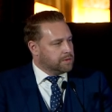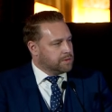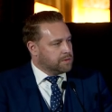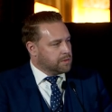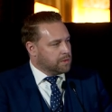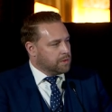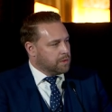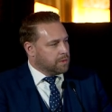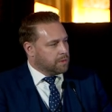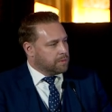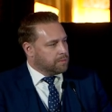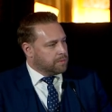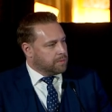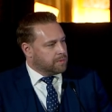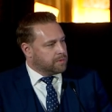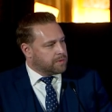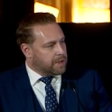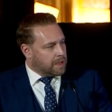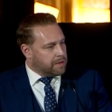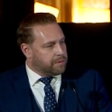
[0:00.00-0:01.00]
to
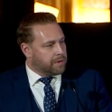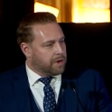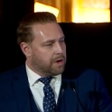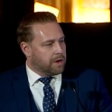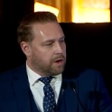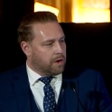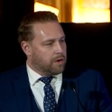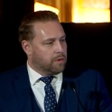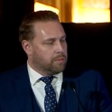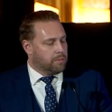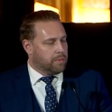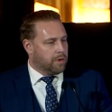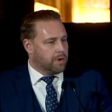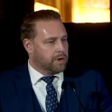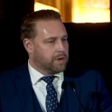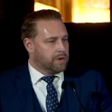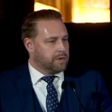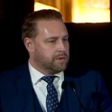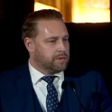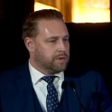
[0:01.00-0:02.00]
safeguard our own
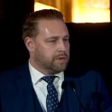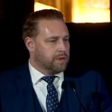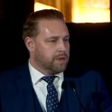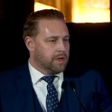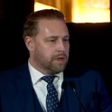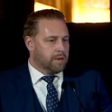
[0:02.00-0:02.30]
borders